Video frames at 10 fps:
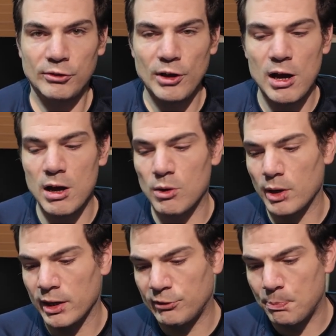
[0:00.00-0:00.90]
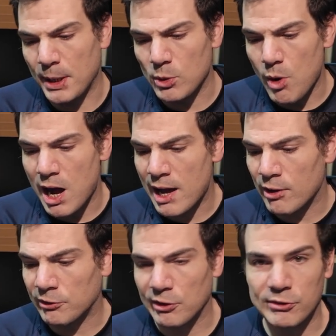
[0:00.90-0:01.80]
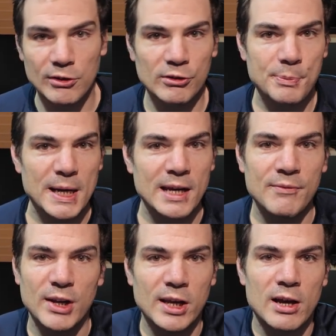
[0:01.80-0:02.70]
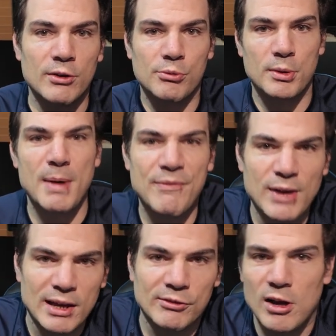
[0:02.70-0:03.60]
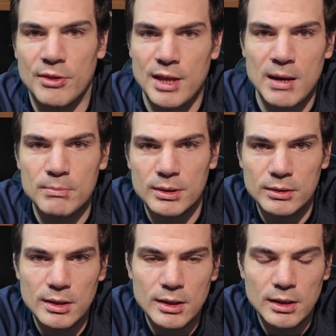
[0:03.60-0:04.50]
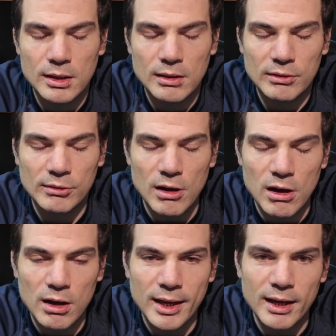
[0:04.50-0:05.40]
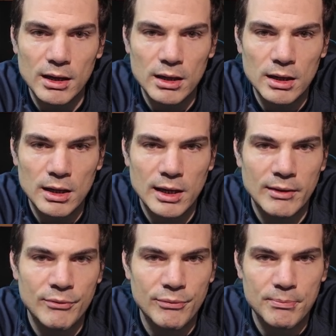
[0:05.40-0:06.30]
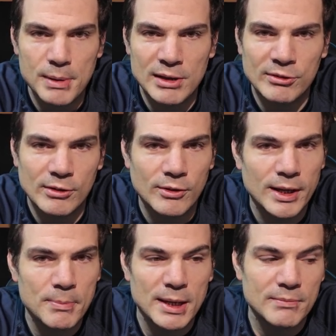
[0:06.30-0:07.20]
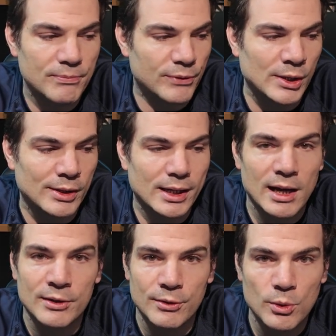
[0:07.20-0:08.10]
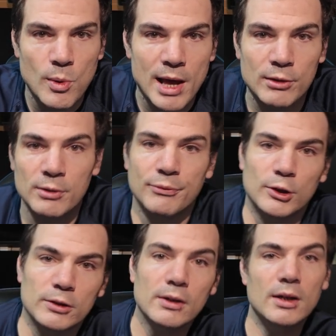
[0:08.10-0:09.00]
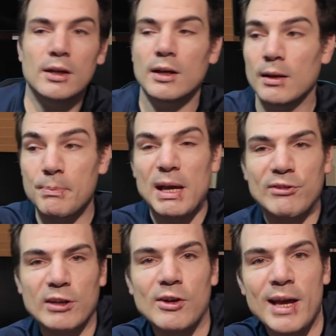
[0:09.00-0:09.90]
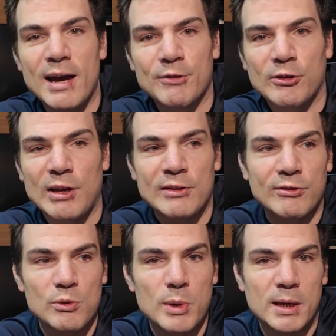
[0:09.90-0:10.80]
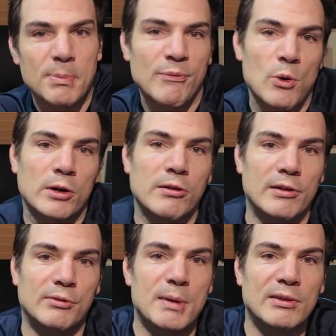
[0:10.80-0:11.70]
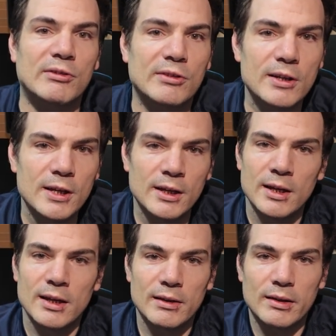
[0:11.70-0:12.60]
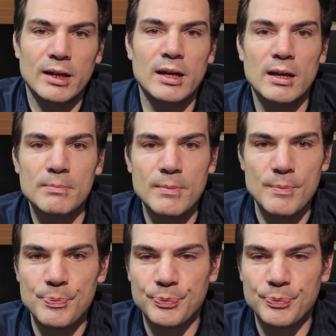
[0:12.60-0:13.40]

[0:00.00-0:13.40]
So, it's been a while since there's been any videos with my face on them. Sorry, I've basically been feeling under the weather for basically ever since the week before Christmas. So,